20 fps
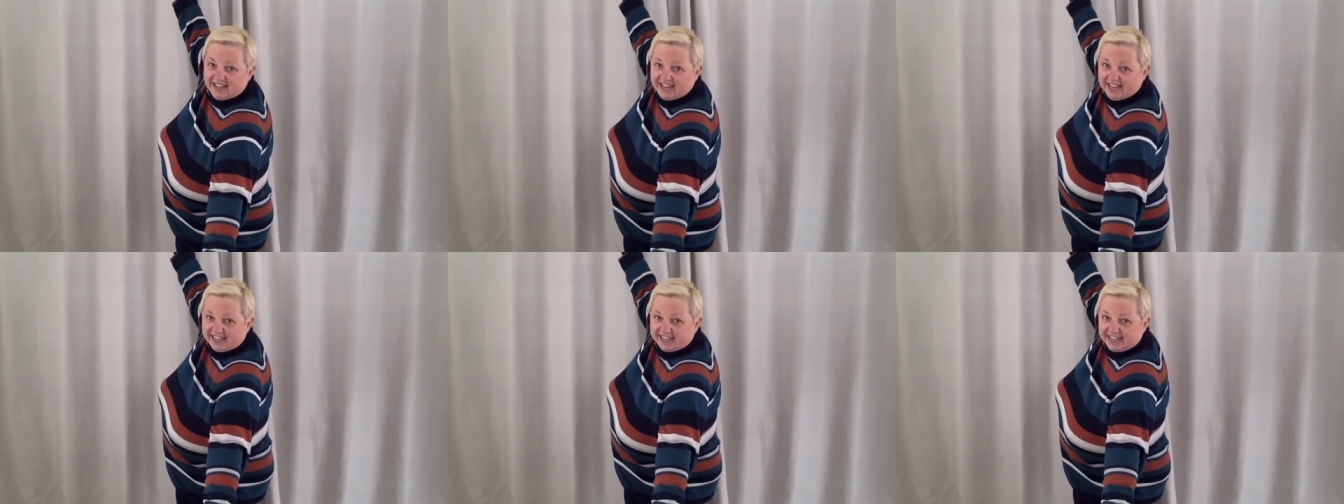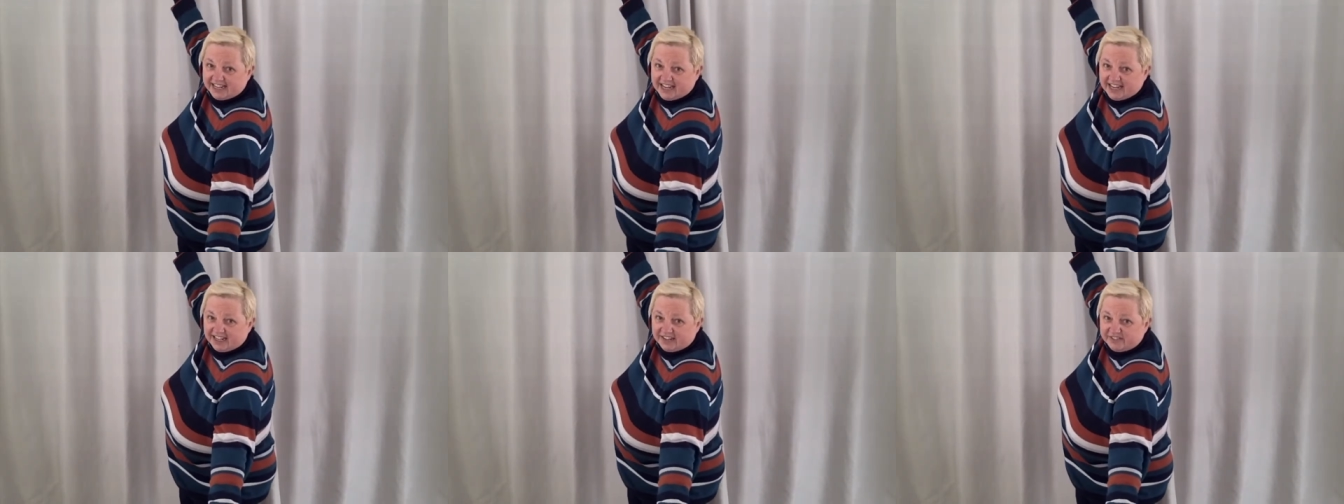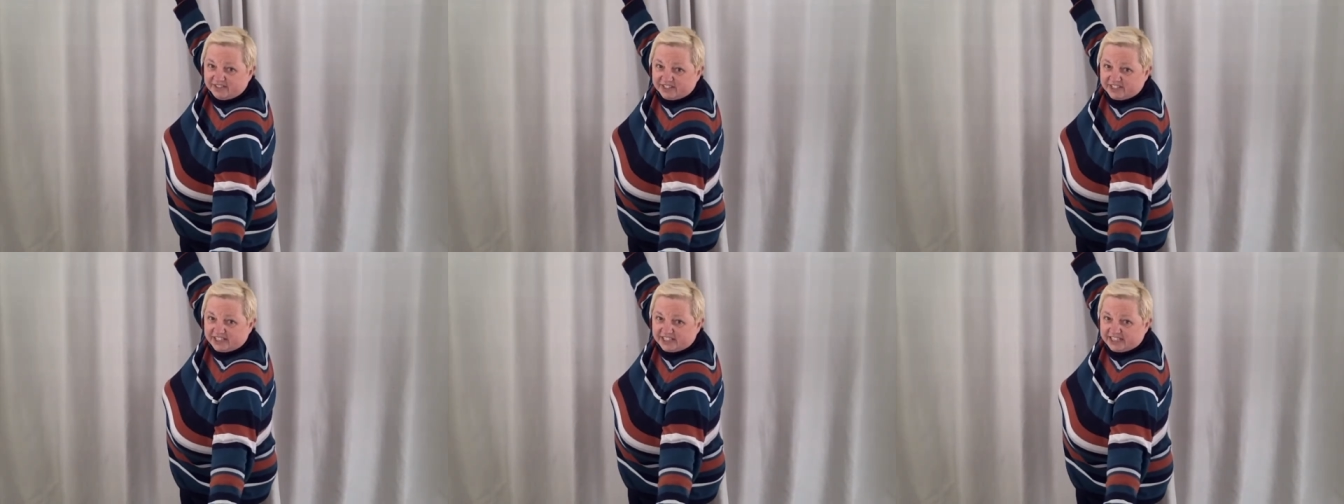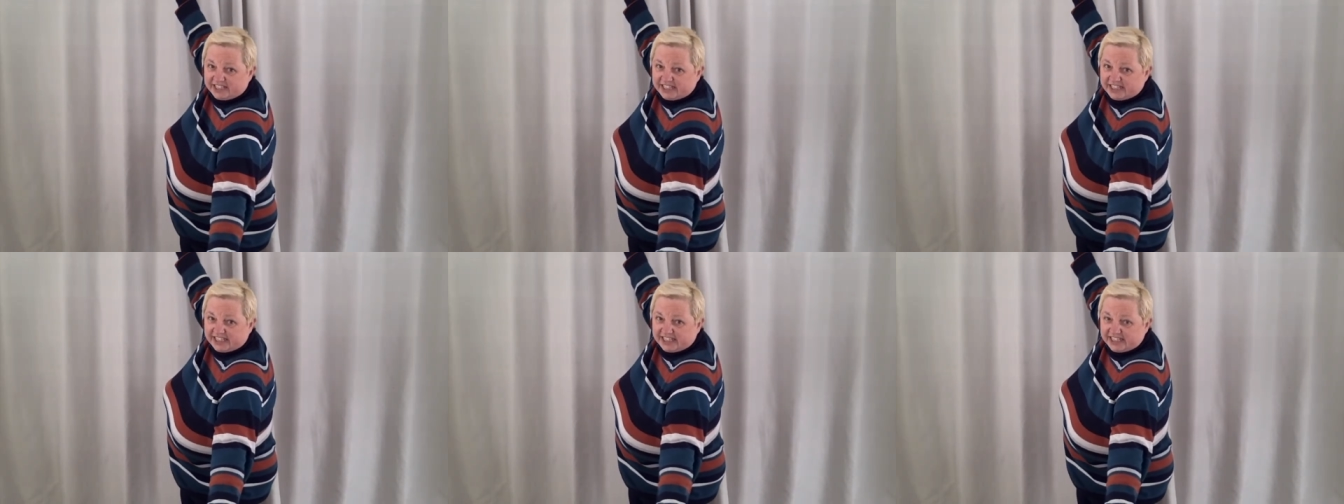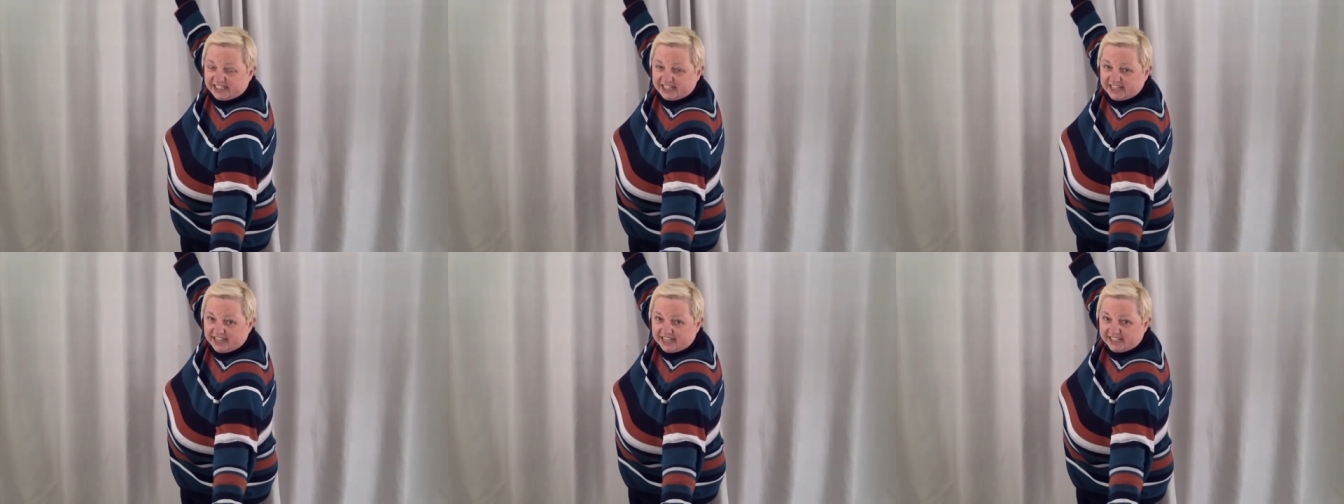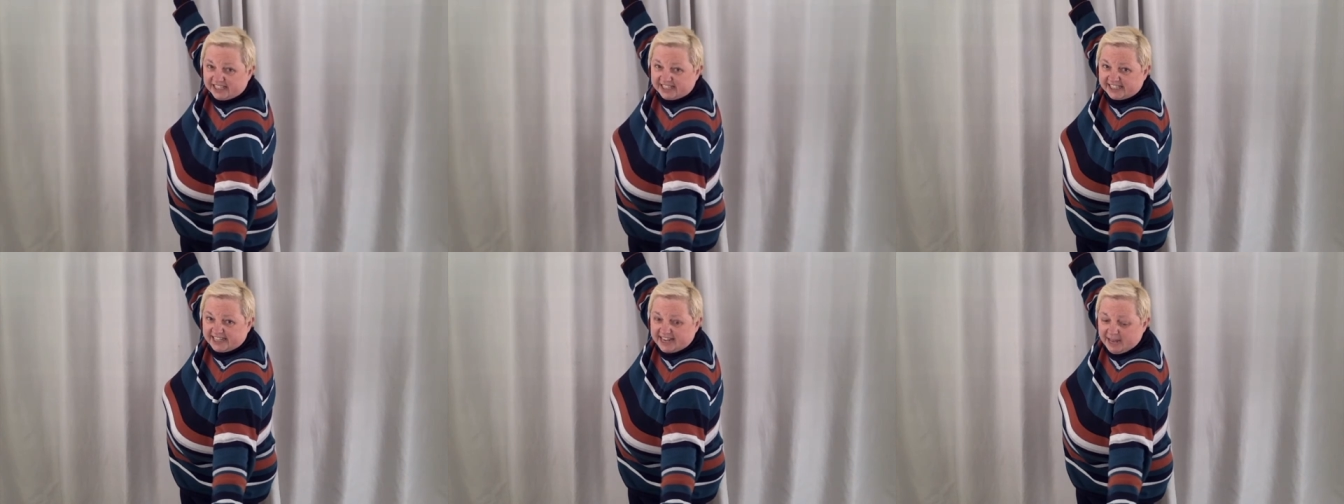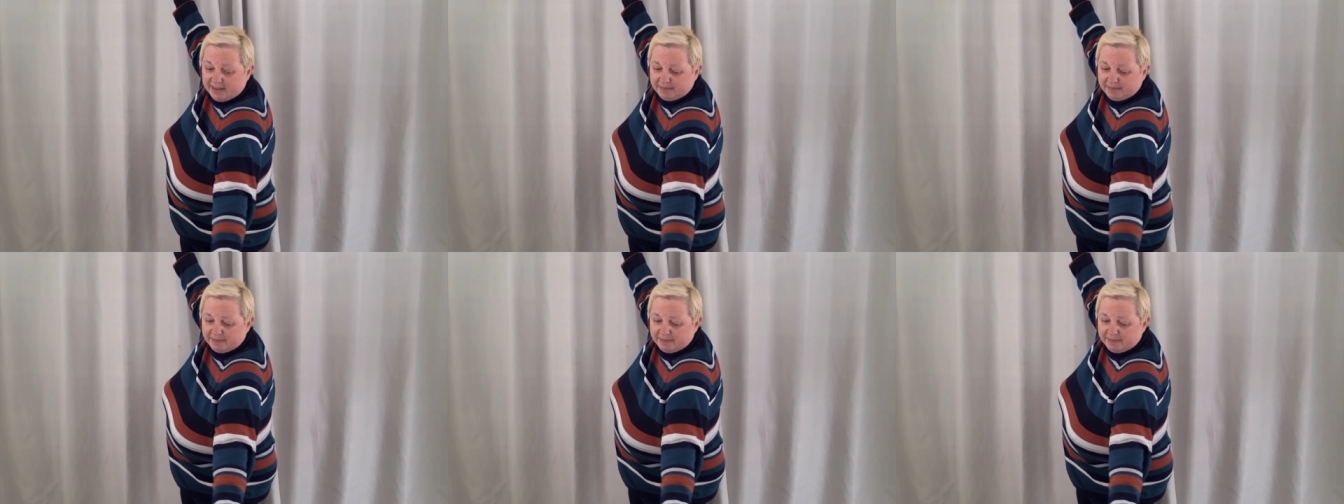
you kind of slap